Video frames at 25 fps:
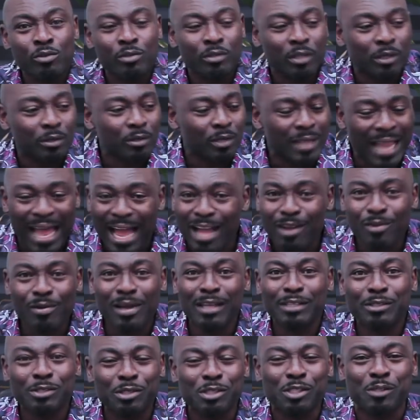the
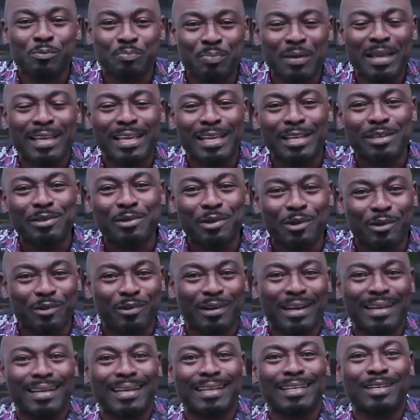language you speak in
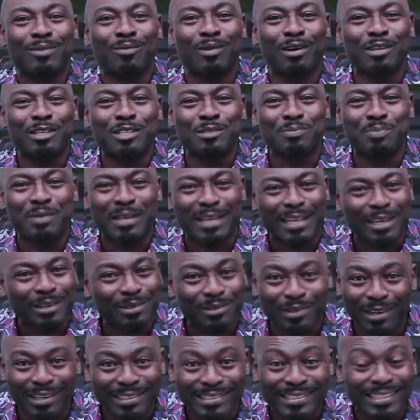Ukraine and the one you speak
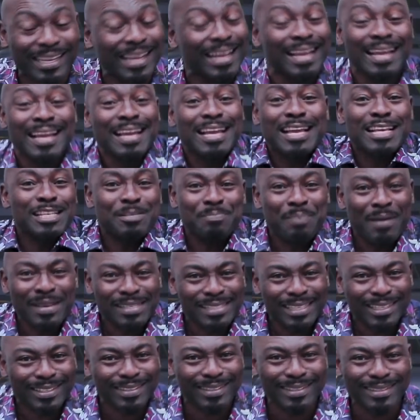in Russia is
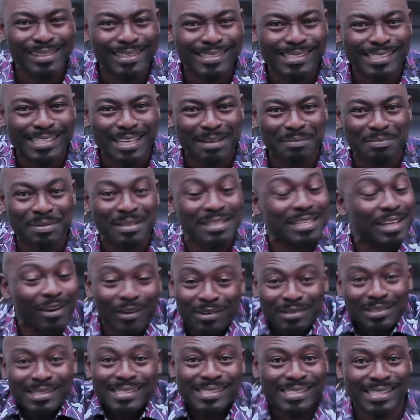basically the same thing. They
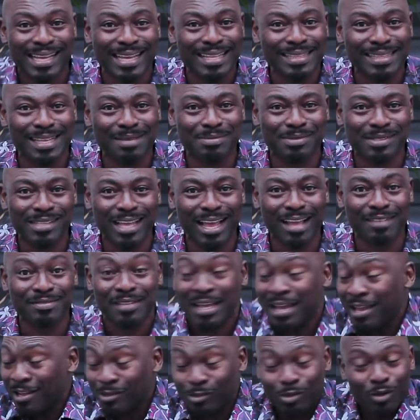understand
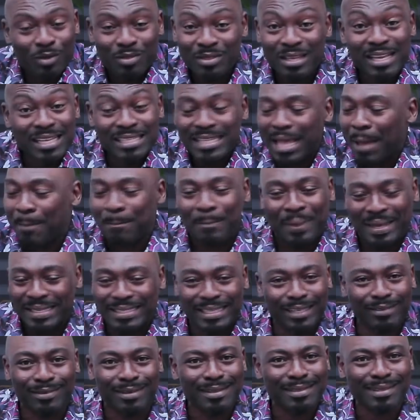themselves. So these are
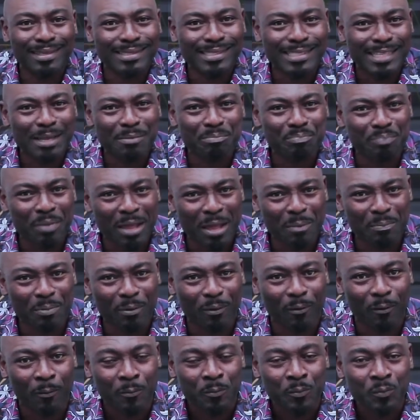basically the same
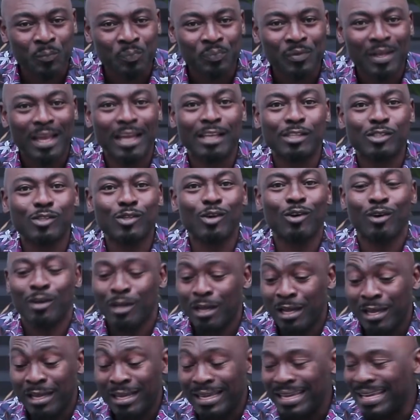people. And
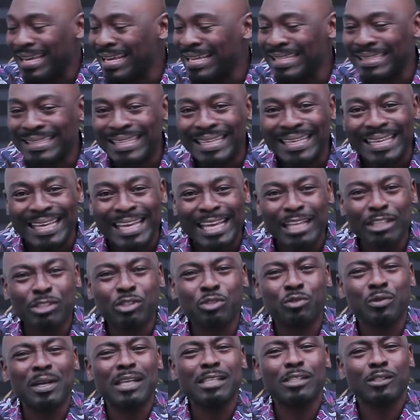so in the
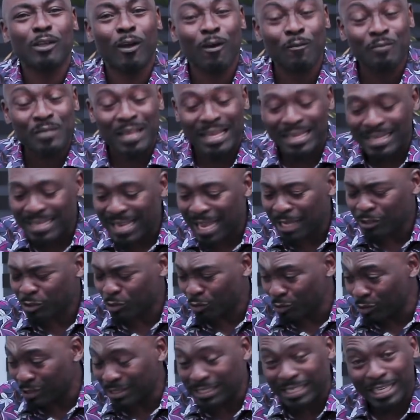interest of their
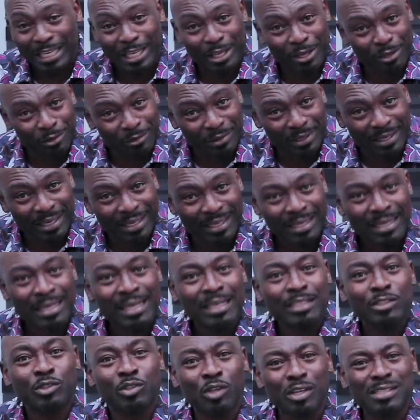national security,
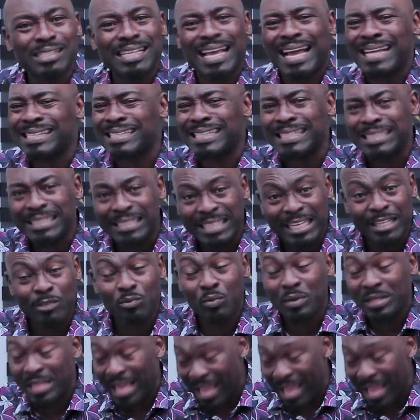just as it is